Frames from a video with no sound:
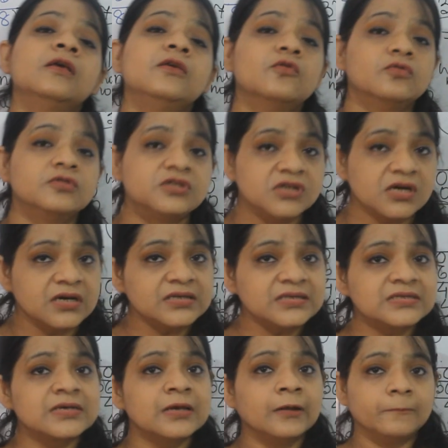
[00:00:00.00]
you
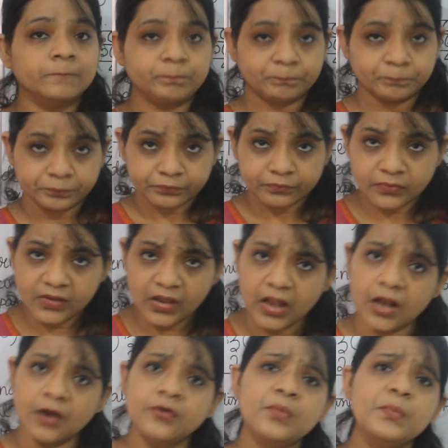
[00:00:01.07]
just
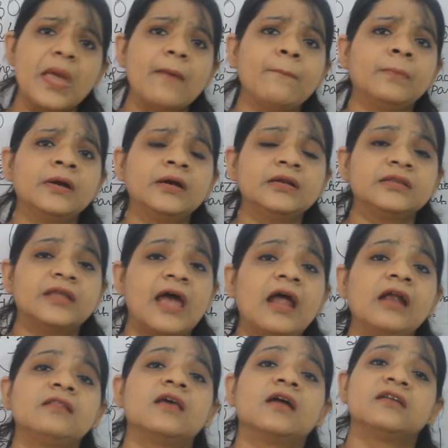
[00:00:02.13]
remember
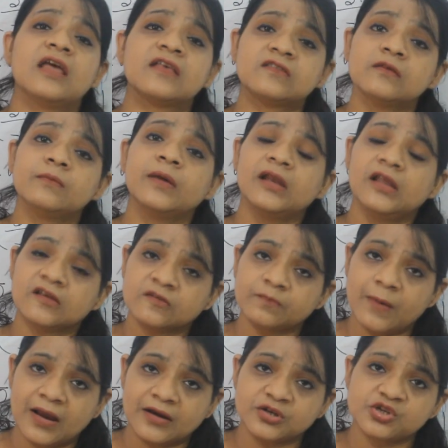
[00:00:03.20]
that the decimal
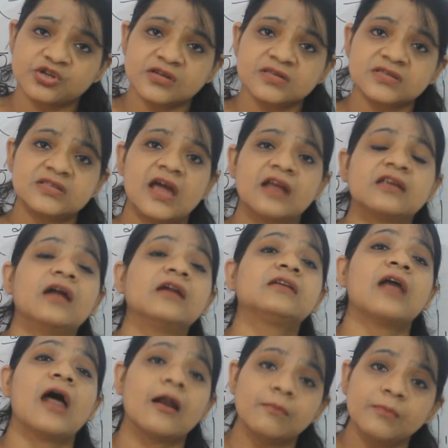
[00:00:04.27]
expansions that
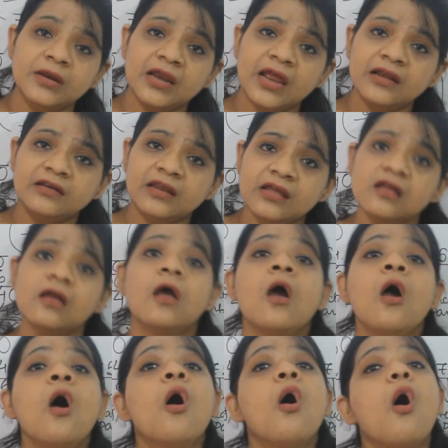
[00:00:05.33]
are terminating
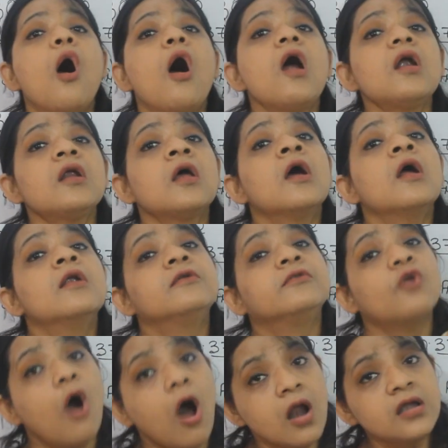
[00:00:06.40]
or
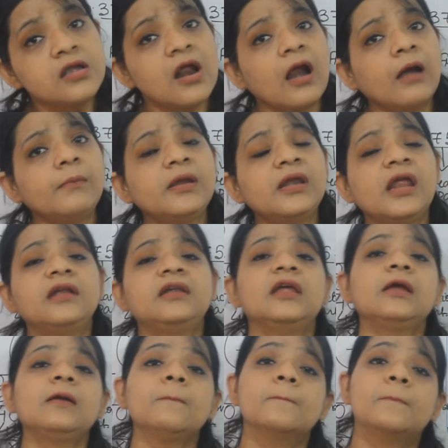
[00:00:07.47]

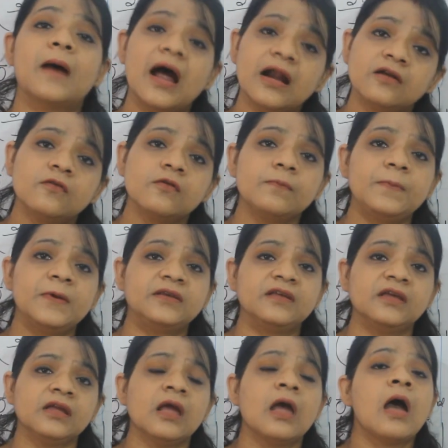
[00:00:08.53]
non-terminating but
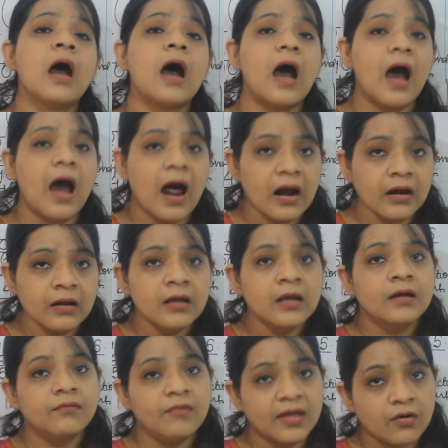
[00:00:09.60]
repeating are
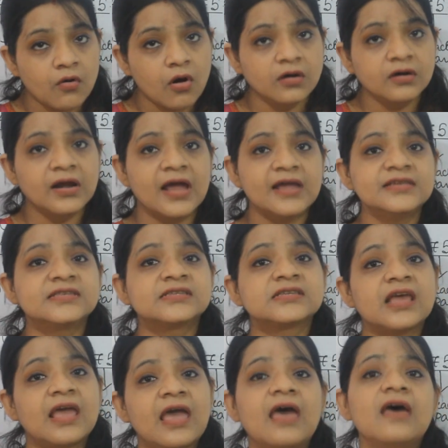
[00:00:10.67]

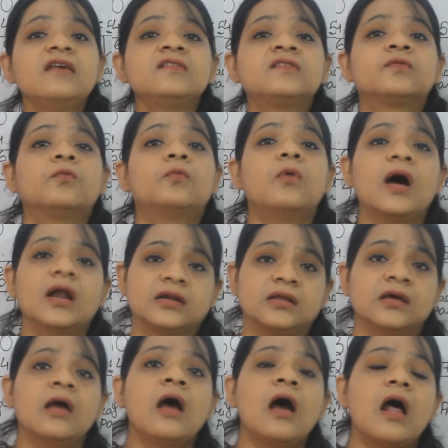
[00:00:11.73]
recognized as
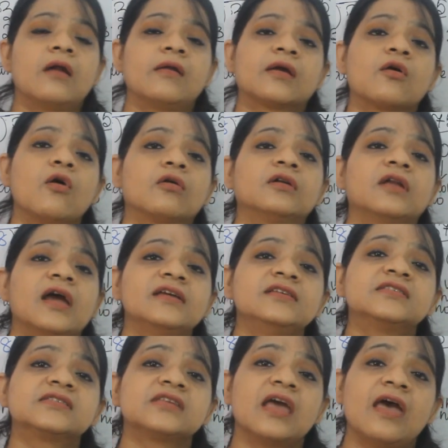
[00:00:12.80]
what? Are
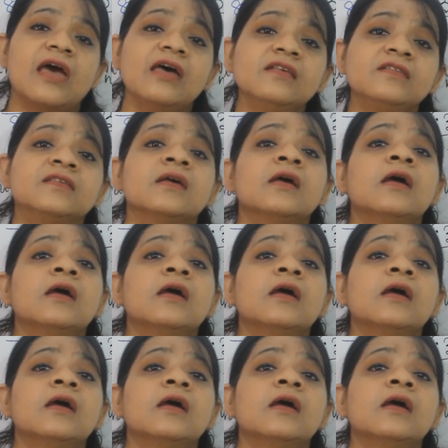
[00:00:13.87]
recognized as